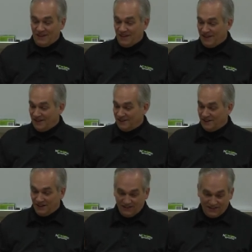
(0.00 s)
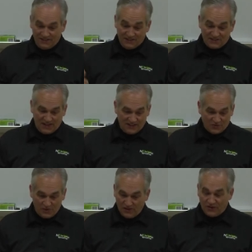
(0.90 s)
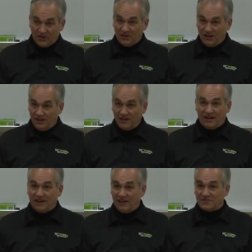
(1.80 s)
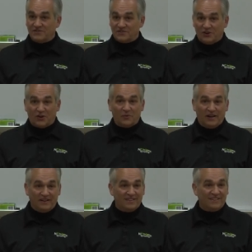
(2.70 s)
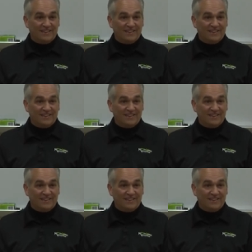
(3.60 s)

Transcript: And uh, in this case, we learned uh, a lot of lessons the hard way.